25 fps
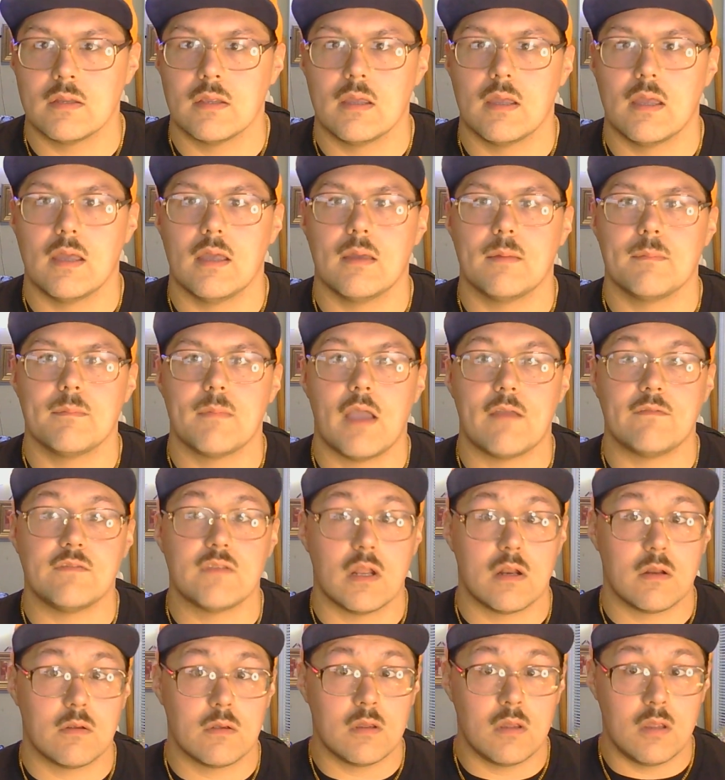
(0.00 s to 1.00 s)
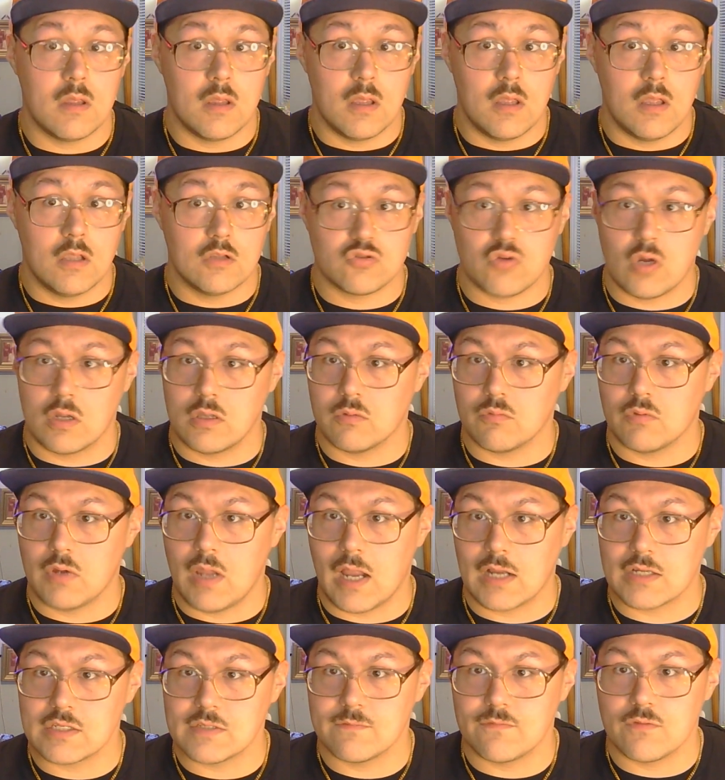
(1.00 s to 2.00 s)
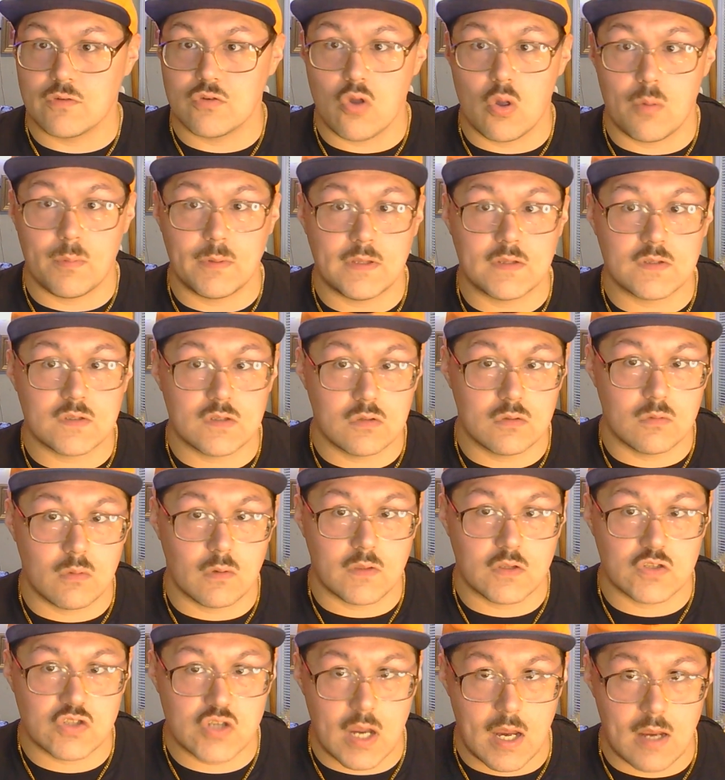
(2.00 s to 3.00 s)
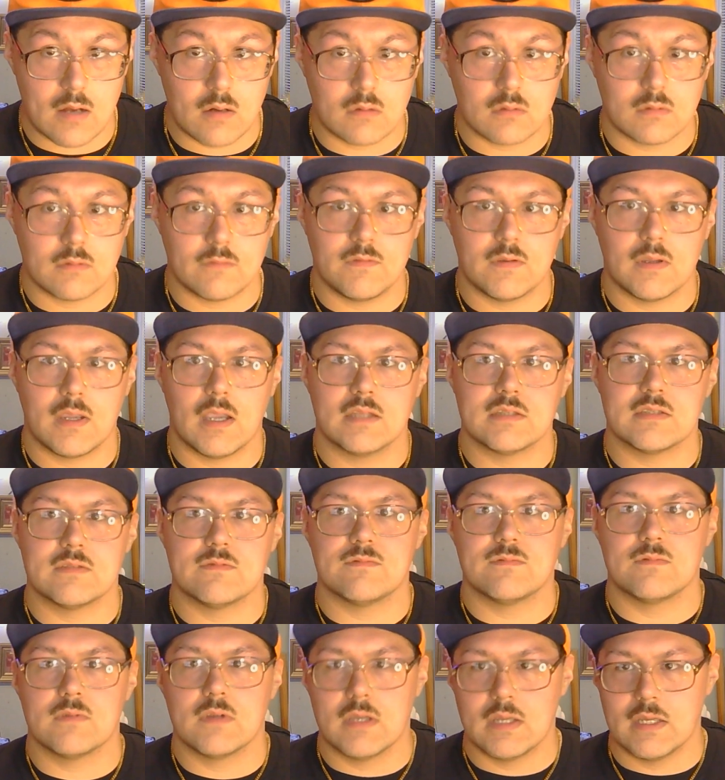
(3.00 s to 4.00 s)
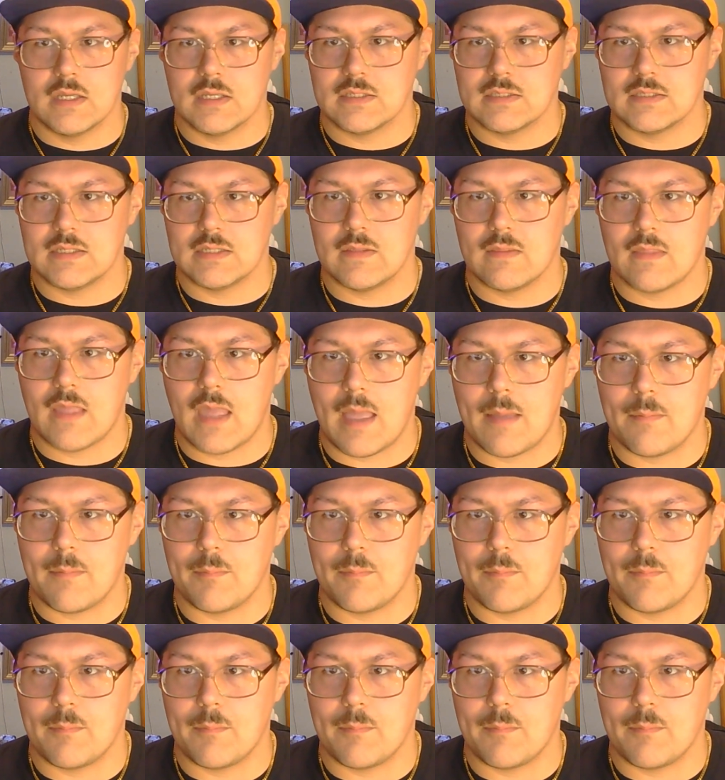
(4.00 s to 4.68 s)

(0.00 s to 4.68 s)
I've done a trailer reaction for Nobody 2 on the channel, if you guys have seen that.